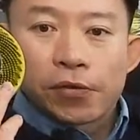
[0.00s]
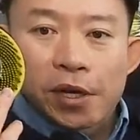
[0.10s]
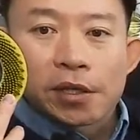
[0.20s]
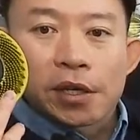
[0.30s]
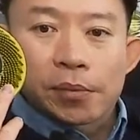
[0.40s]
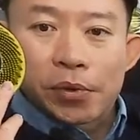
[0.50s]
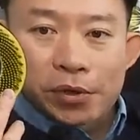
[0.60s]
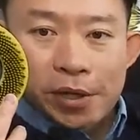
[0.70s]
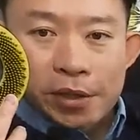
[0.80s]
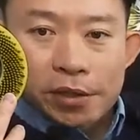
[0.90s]
friendly
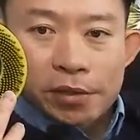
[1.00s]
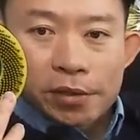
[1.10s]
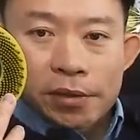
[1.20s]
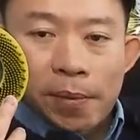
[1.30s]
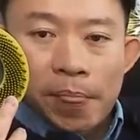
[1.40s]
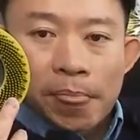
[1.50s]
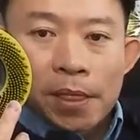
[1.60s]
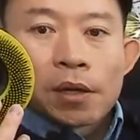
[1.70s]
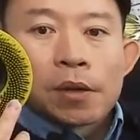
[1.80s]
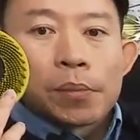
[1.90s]
product
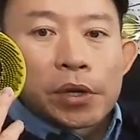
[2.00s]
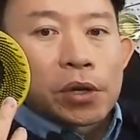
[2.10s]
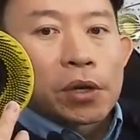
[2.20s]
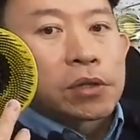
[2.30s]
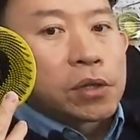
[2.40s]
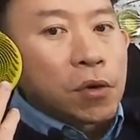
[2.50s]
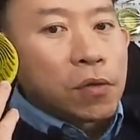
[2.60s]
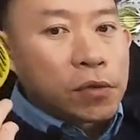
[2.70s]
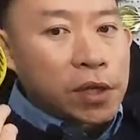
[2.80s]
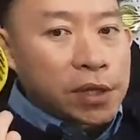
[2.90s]
because
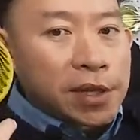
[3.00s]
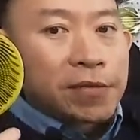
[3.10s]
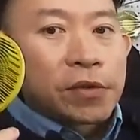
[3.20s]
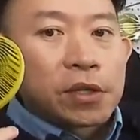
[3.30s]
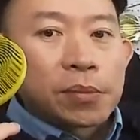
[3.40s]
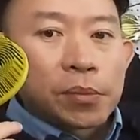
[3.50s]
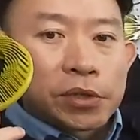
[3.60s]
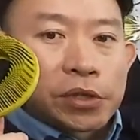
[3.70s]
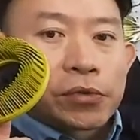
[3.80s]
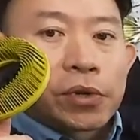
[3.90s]
of the different
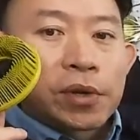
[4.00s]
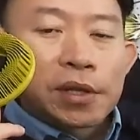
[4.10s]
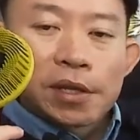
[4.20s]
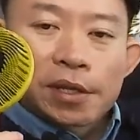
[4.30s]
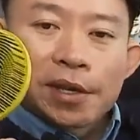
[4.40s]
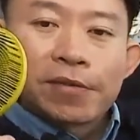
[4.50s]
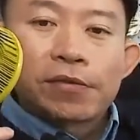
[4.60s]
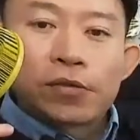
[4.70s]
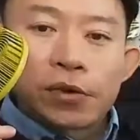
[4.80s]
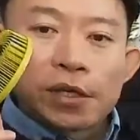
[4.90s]
material and the
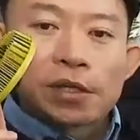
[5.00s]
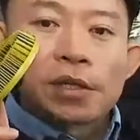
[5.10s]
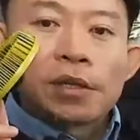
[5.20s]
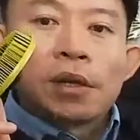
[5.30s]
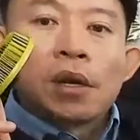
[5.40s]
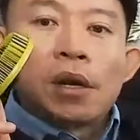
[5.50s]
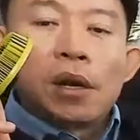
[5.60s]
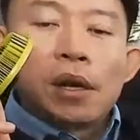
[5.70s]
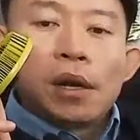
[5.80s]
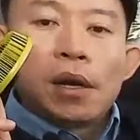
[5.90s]
different
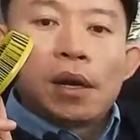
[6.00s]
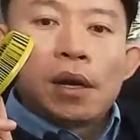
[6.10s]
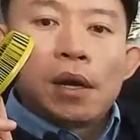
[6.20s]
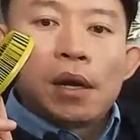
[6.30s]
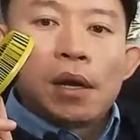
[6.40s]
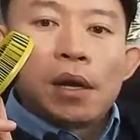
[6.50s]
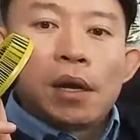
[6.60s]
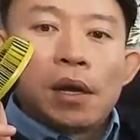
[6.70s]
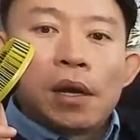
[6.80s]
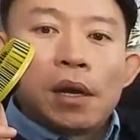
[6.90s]

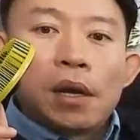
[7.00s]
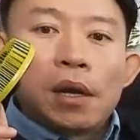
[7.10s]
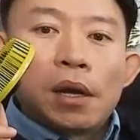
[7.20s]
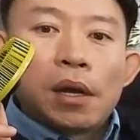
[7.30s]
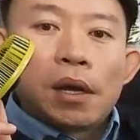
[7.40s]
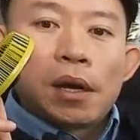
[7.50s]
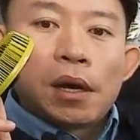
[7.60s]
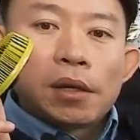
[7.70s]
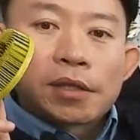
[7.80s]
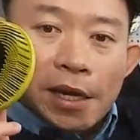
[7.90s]
uh,
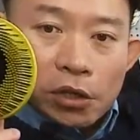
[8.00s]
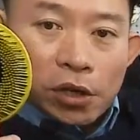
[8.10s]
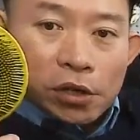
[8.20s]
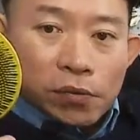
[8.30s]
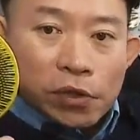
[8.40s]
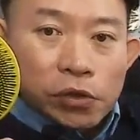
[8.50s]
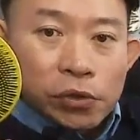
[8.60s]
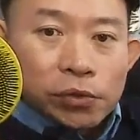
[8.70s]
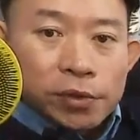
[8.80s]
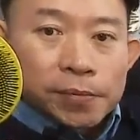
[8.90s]
technology we
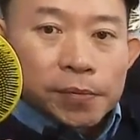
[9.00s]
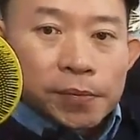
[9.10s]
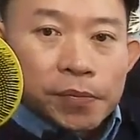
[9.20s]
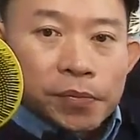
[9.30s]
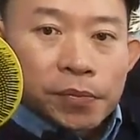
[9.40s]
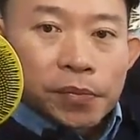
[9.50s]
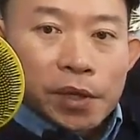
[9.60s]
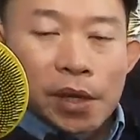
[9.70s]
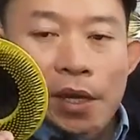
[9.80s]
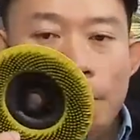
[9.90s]
choose.
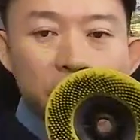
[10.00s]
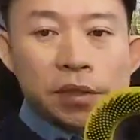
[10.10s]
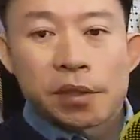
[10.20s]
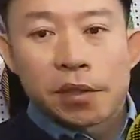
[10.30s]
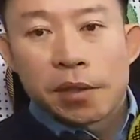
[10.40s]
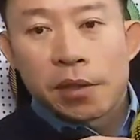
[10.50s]
Okay, this